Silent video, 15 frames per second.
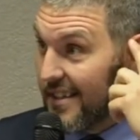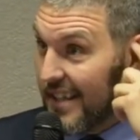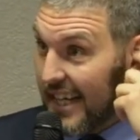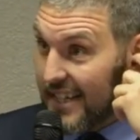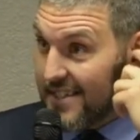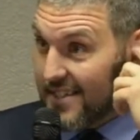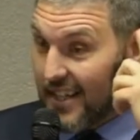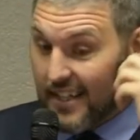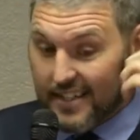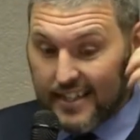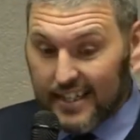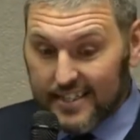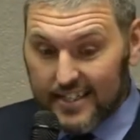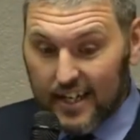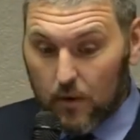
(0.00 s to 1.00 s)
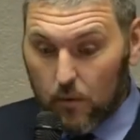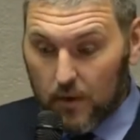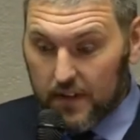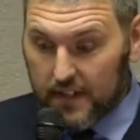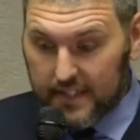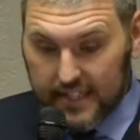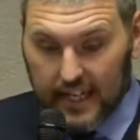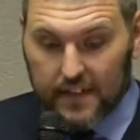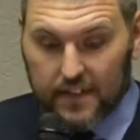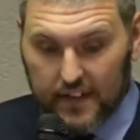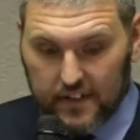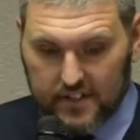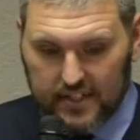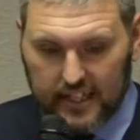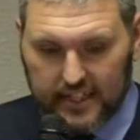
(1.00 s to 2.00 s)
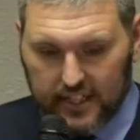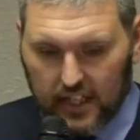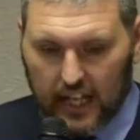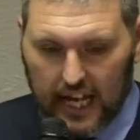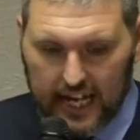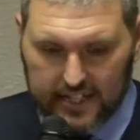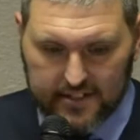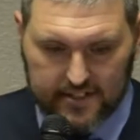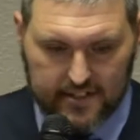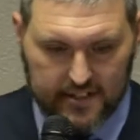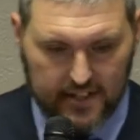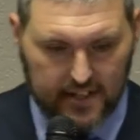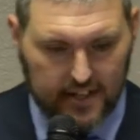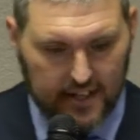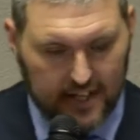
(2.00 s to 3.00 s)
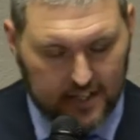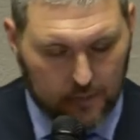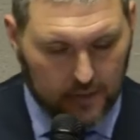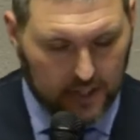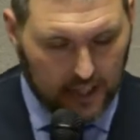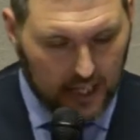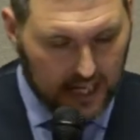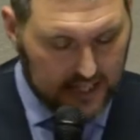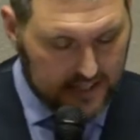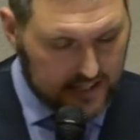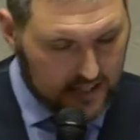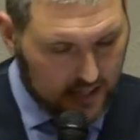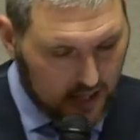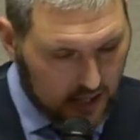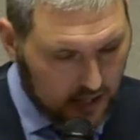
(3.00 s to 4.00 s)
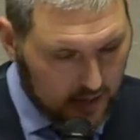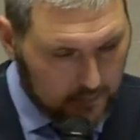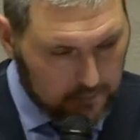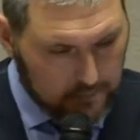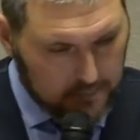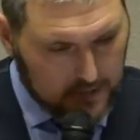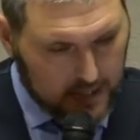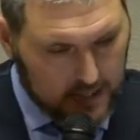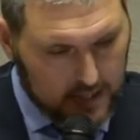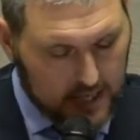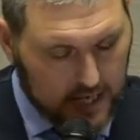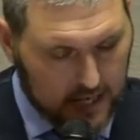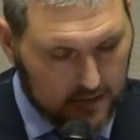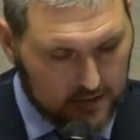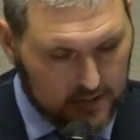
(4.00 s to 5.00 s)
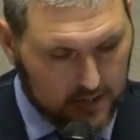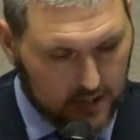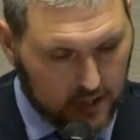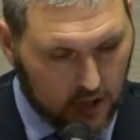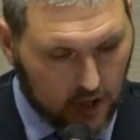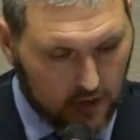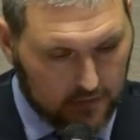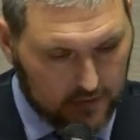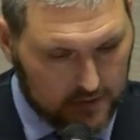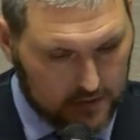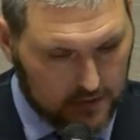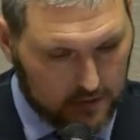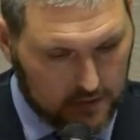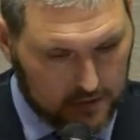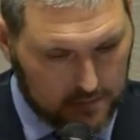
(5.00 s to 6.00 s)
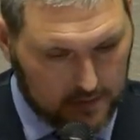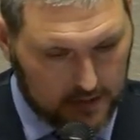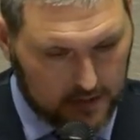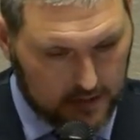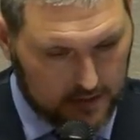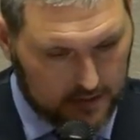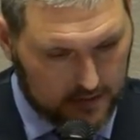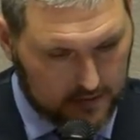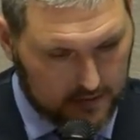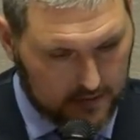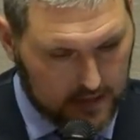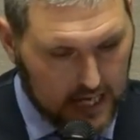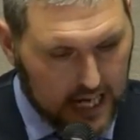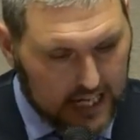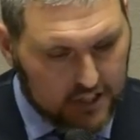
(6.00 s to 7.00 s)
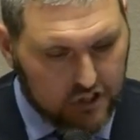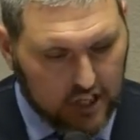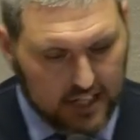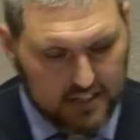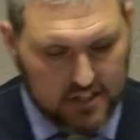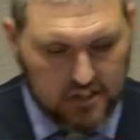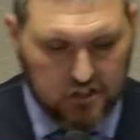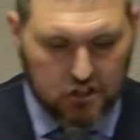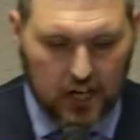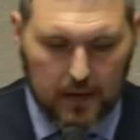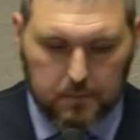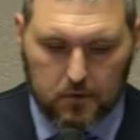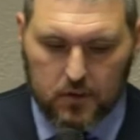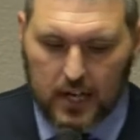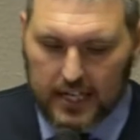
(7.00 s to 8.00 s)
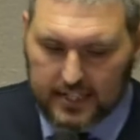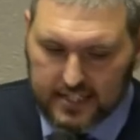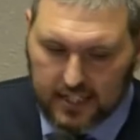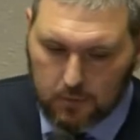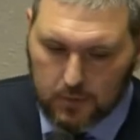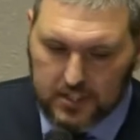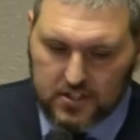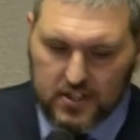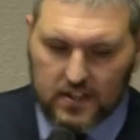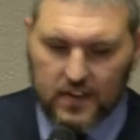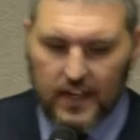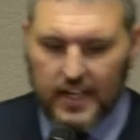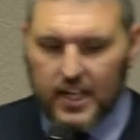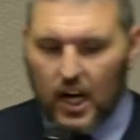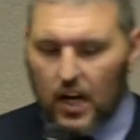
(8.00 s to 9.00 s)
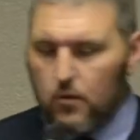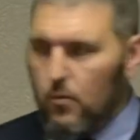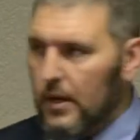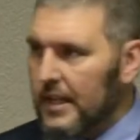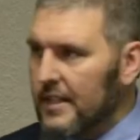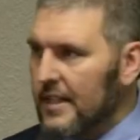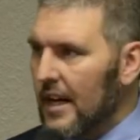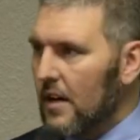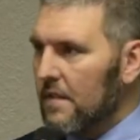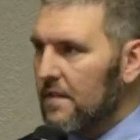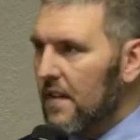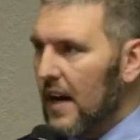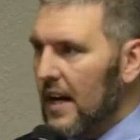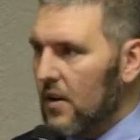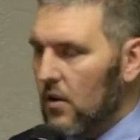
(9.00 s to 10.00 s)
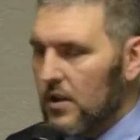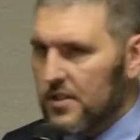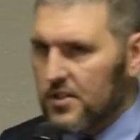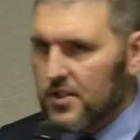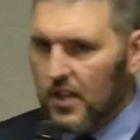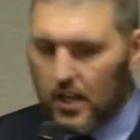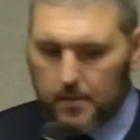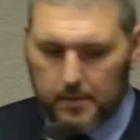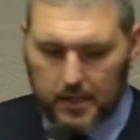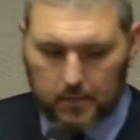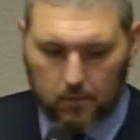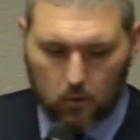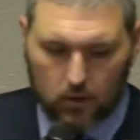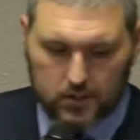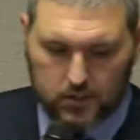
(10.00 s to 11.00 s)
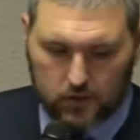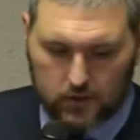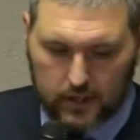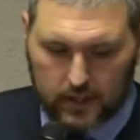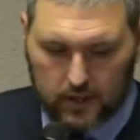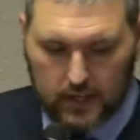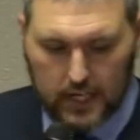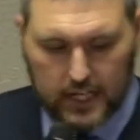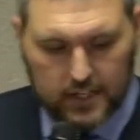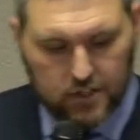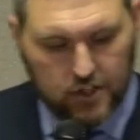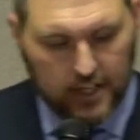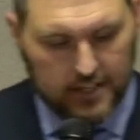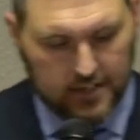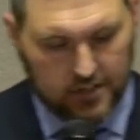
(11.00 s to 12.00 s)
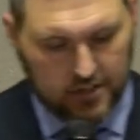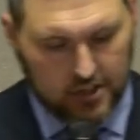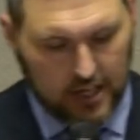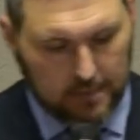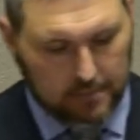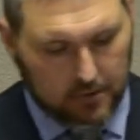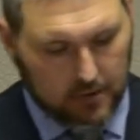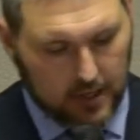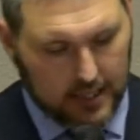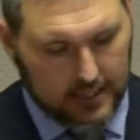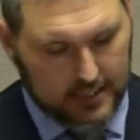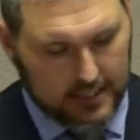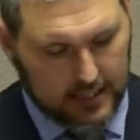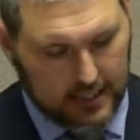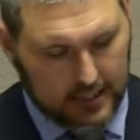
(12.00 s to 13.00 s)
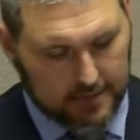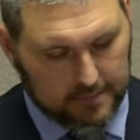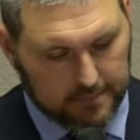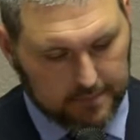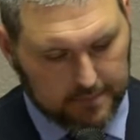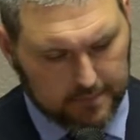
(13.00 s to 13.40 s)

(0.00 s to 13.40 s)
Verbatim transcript: It's like it's like one of the death nails. It's like the last. It's one of the last uh, nails in the coffin, so to speak. In Genesis chapter 19, we see that God rained down fire on Sodom and Gomorrah. Turn there, Genesis chapter 19.